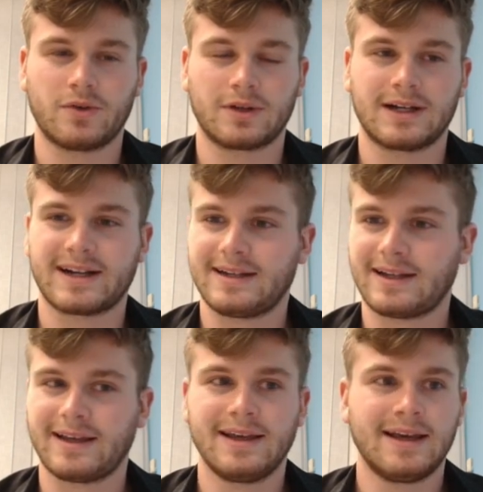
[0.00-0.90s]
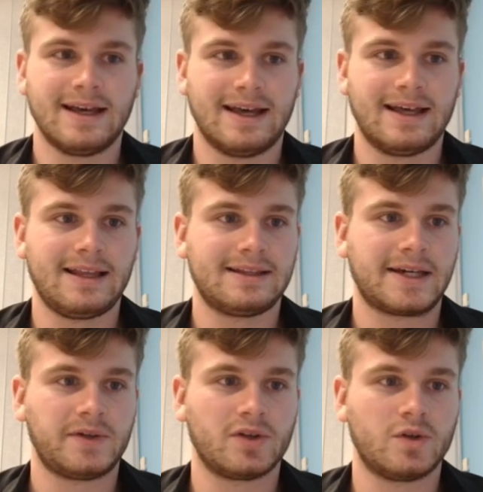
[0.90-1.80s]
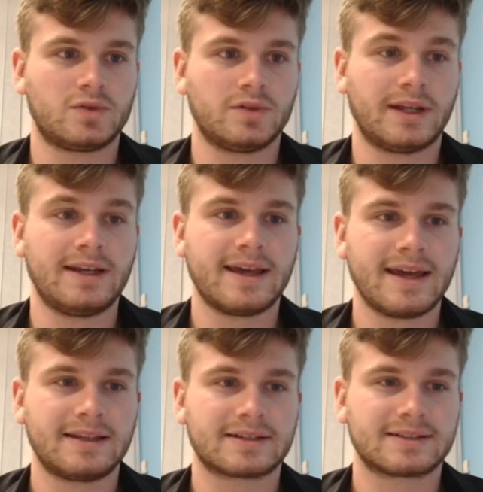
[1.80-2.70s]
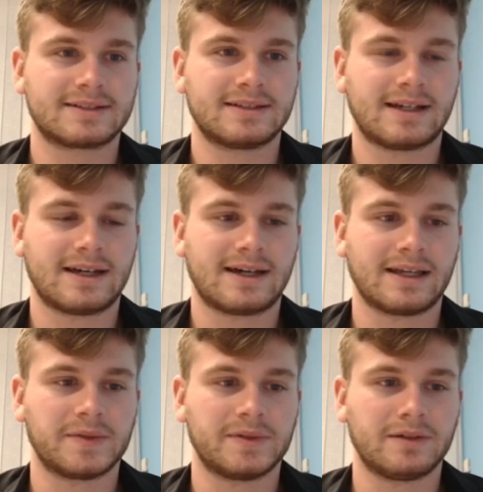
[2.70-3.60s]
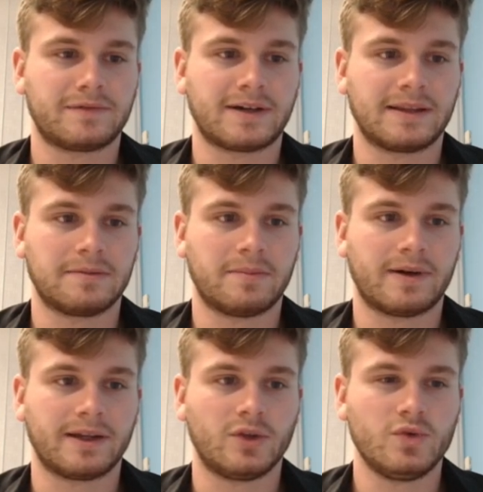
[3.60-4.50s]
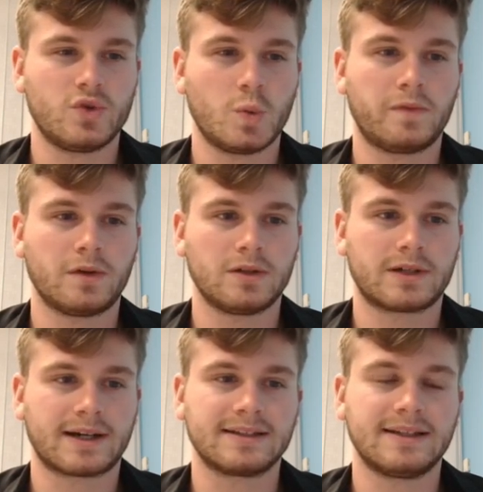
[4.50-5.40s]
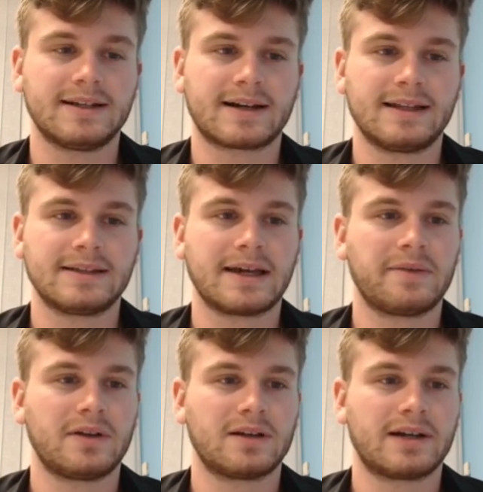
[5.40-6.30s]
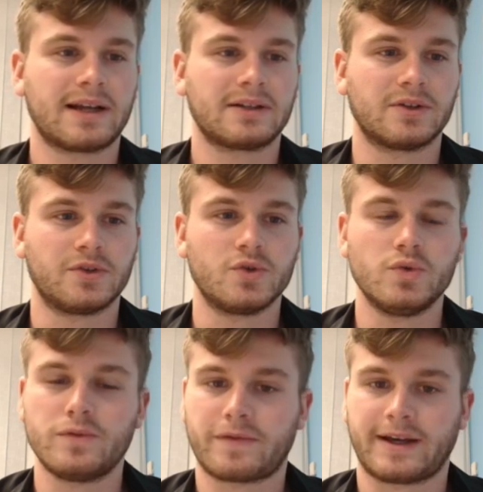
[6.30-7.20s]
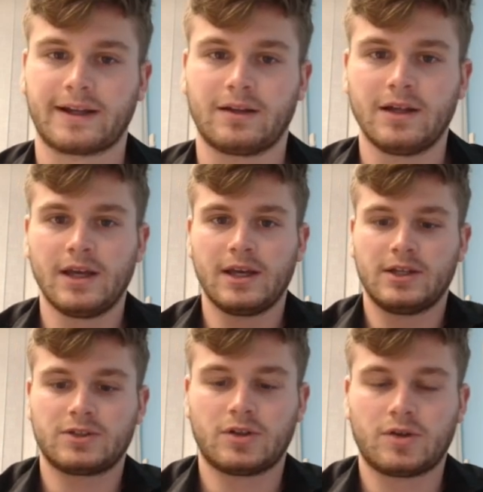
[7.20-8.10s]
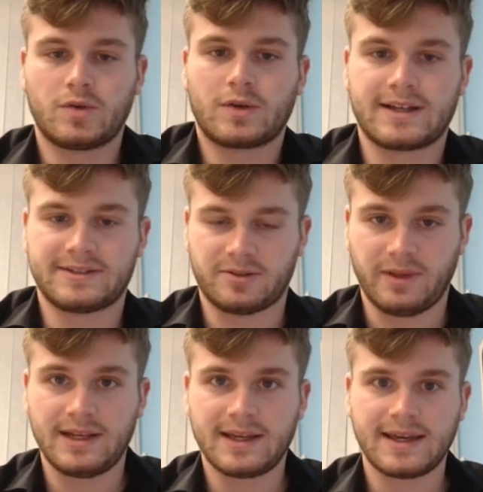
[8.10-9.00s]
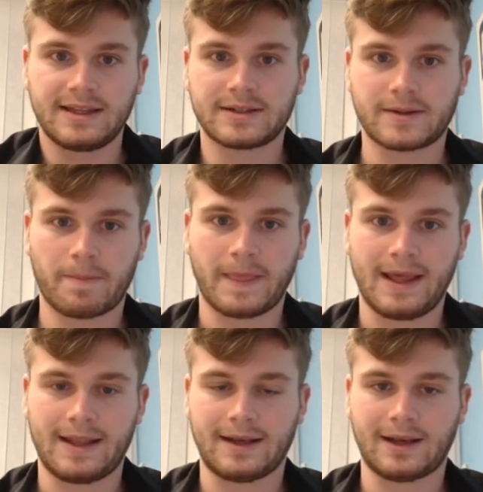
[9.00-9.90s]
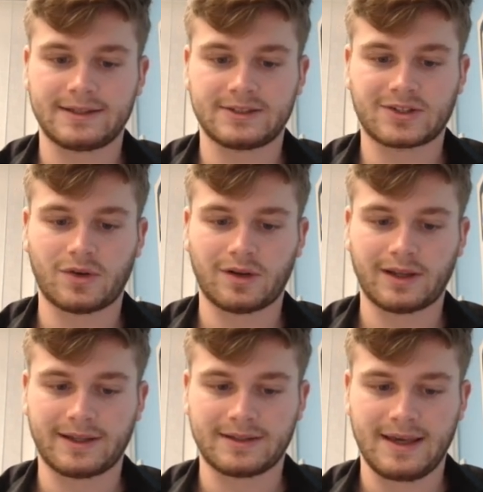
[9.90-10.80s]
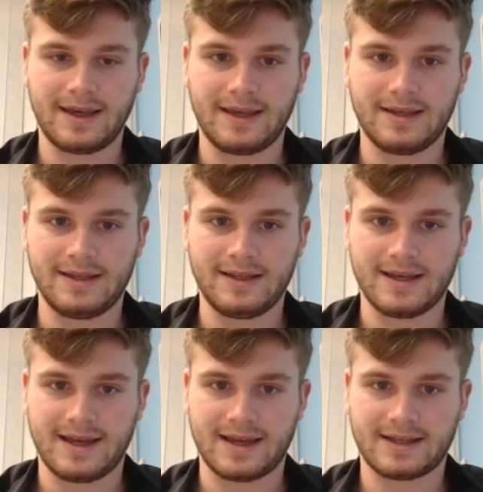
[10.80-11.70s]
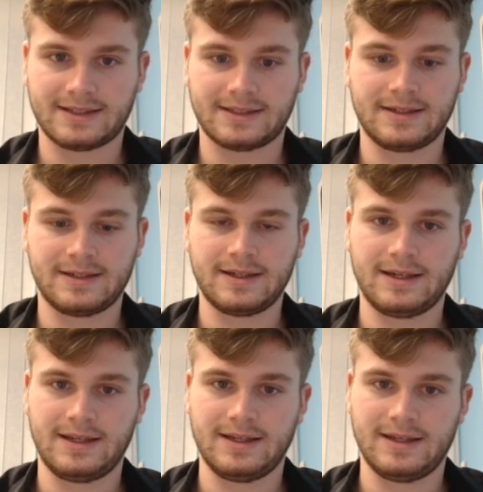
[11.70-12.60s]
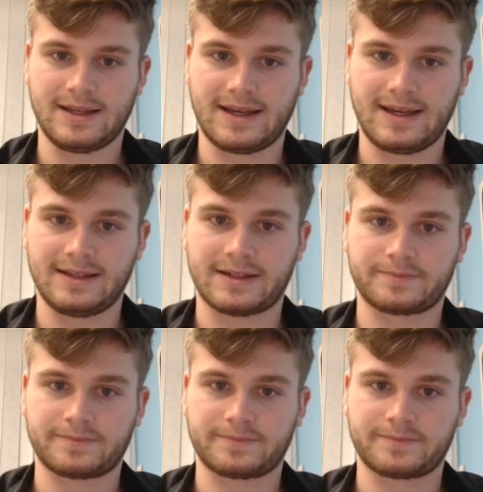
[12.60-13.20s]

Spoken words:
on currently. And I will go to the indicators. I will find my YouTube folder right here, and I will create a new file. So custom indicator, and let's call it ADX indicator.